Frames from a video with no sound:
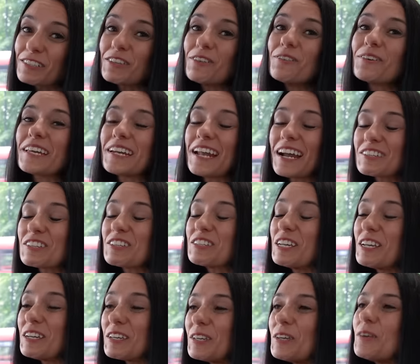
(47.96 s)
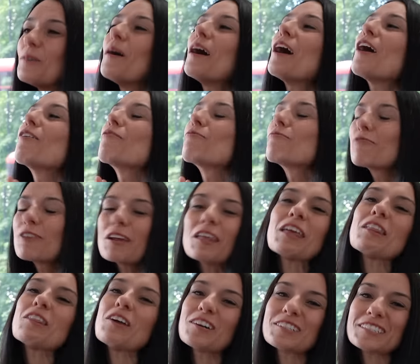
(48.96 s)
So it can actually take you a
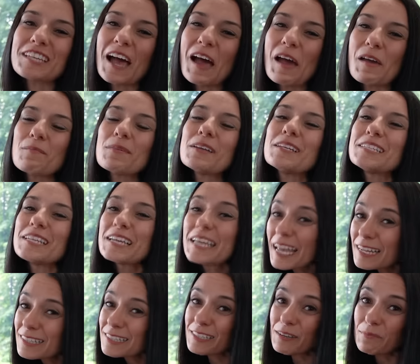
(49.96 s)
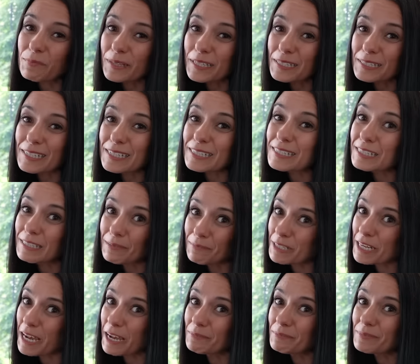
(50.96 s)
really long time to get some places
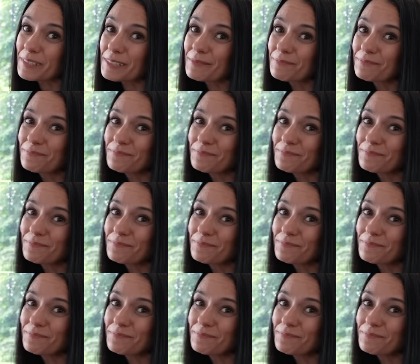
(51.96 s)
sometimes.